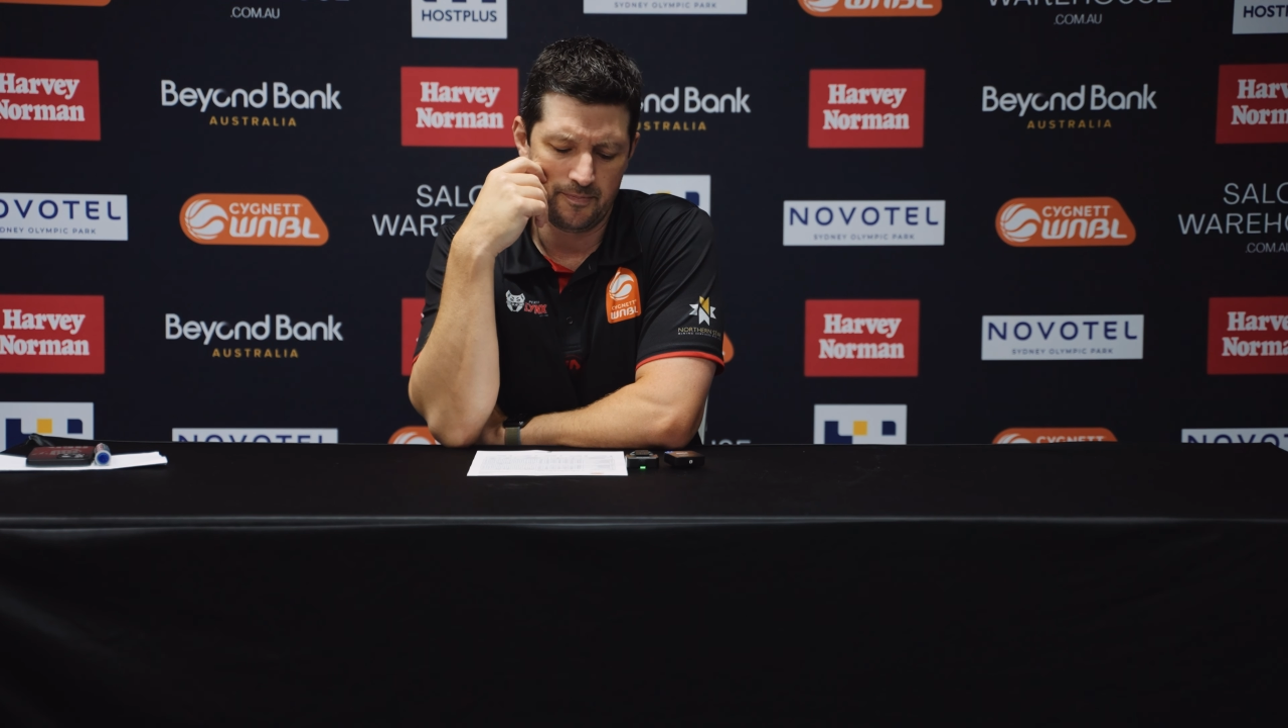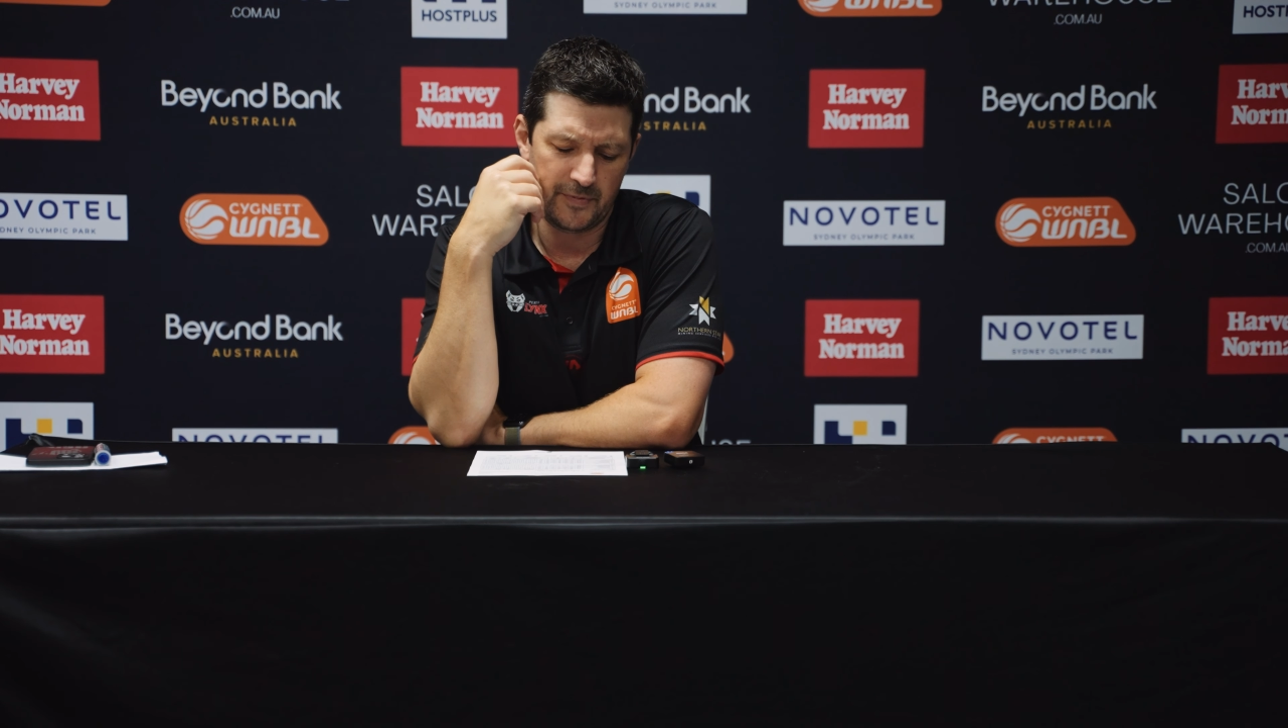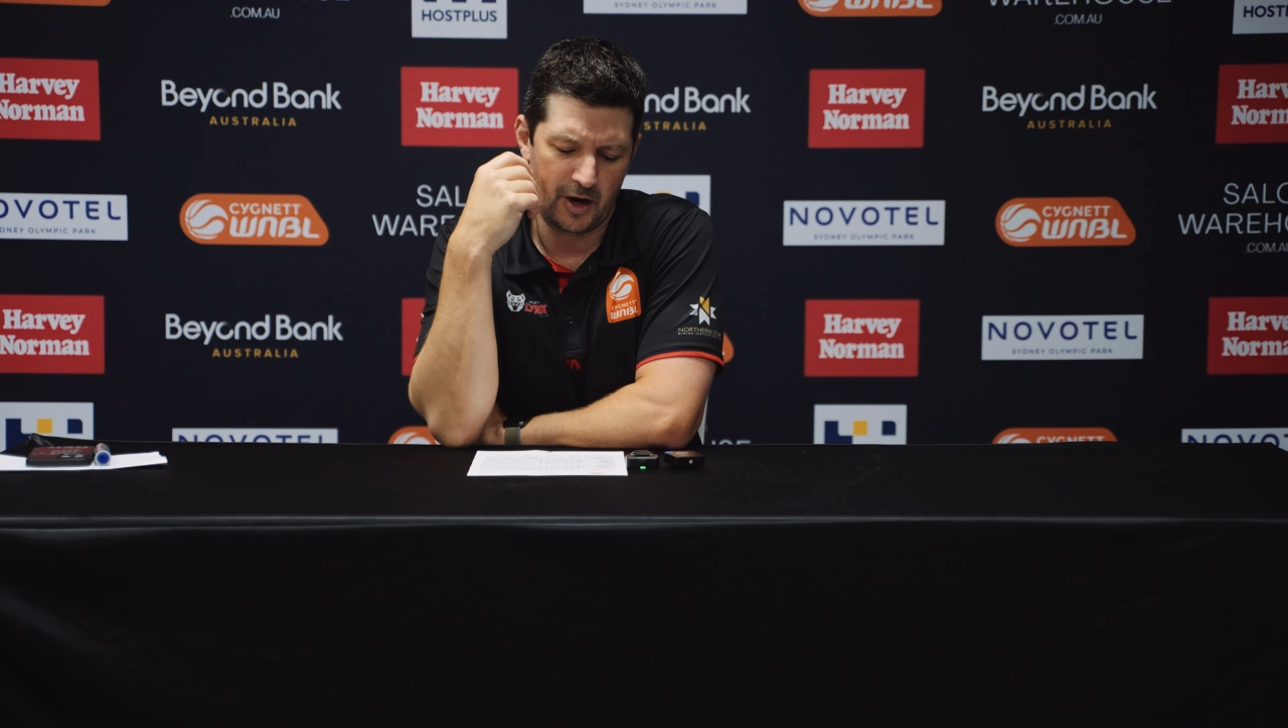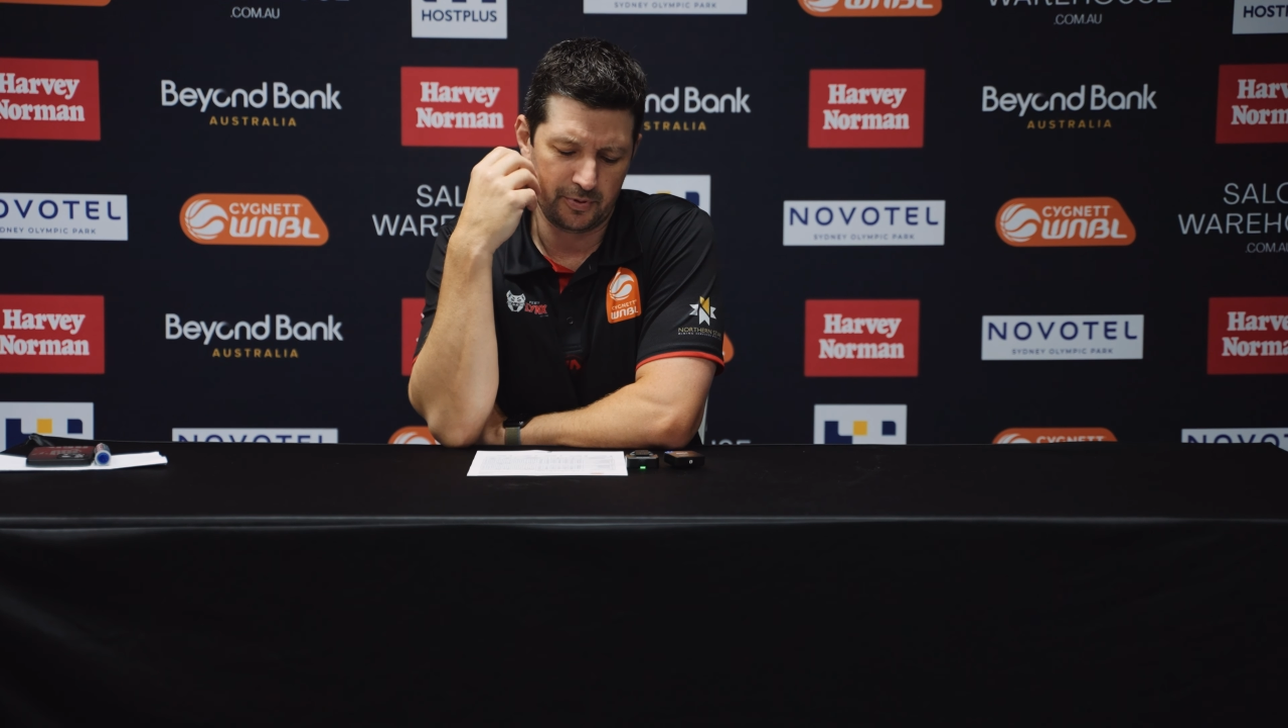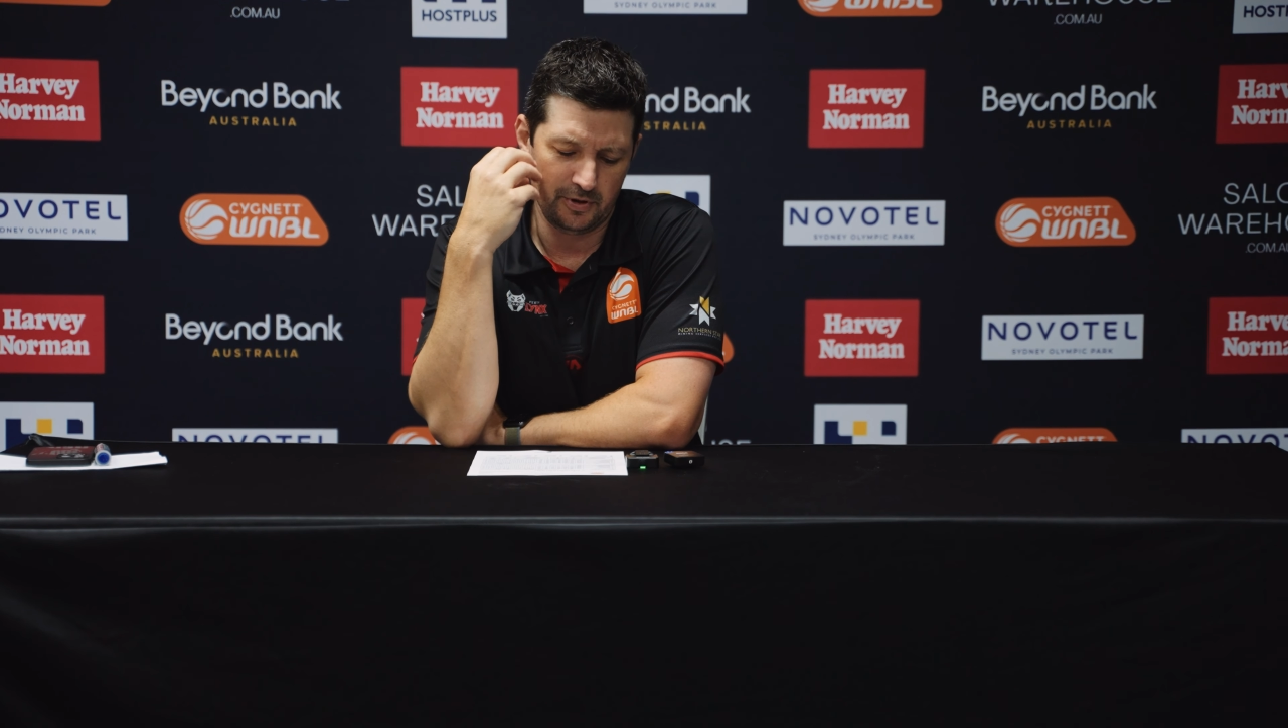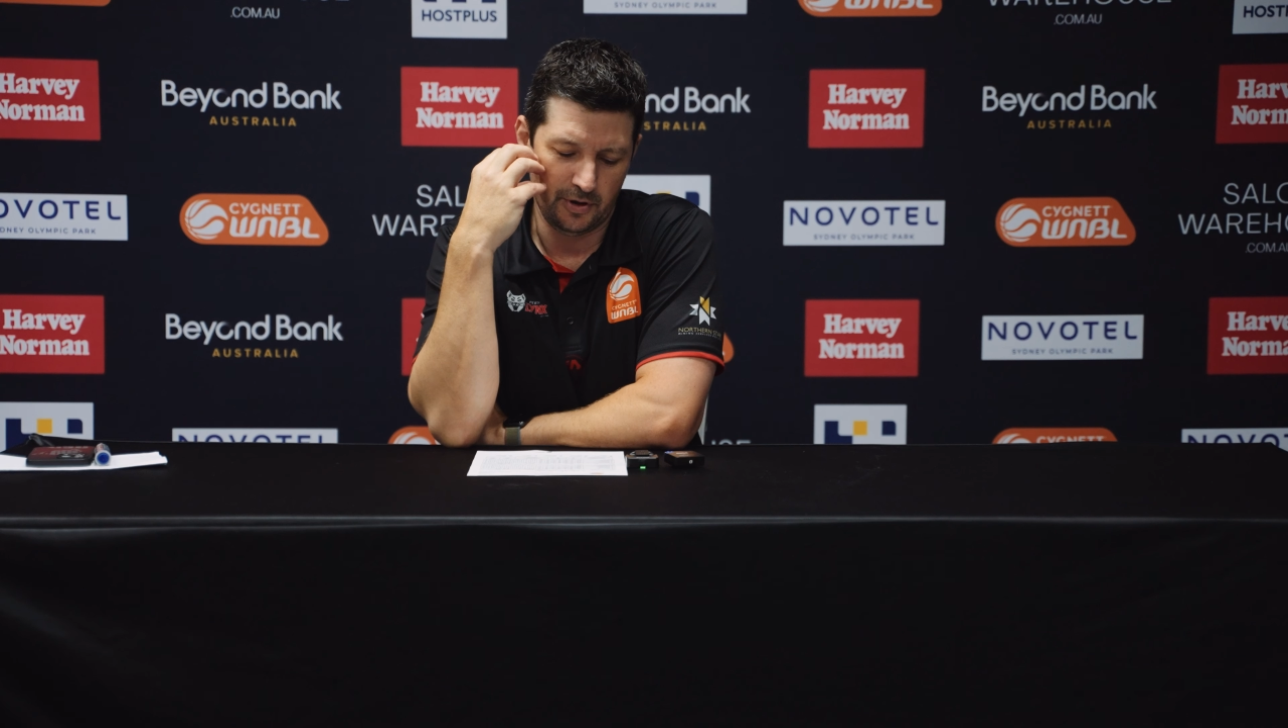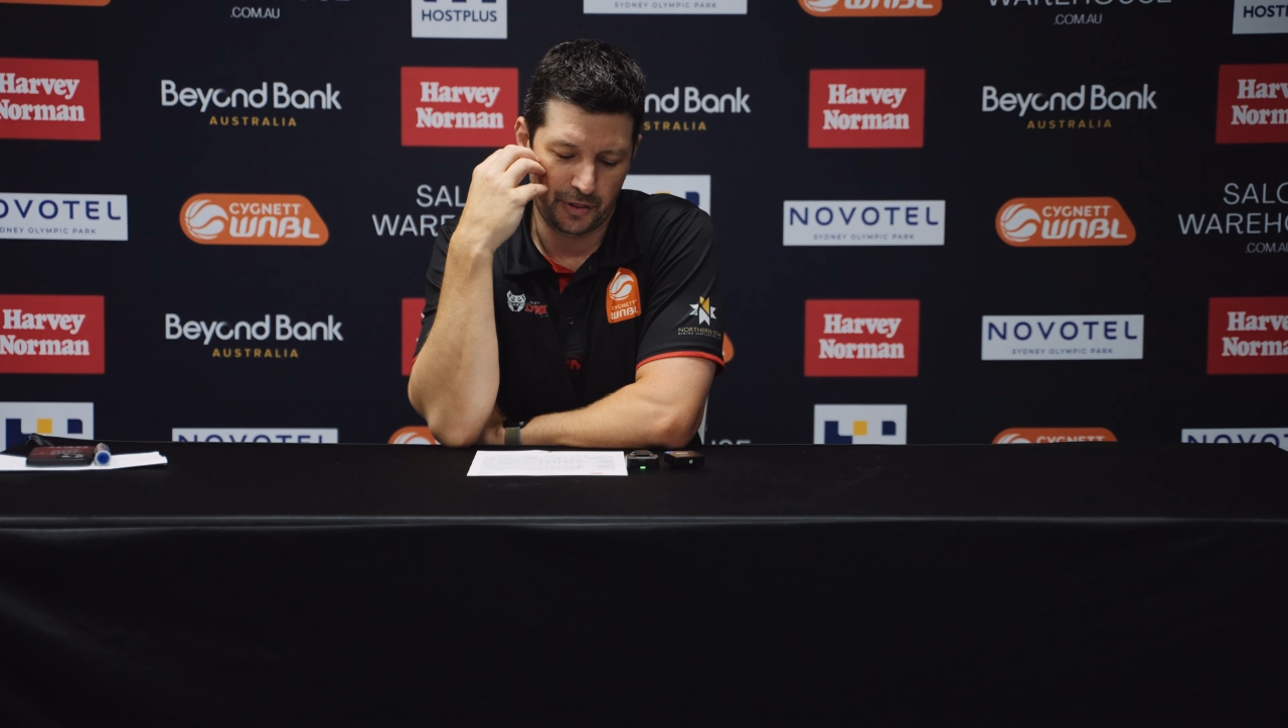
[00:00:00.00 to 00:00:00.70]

They're probably the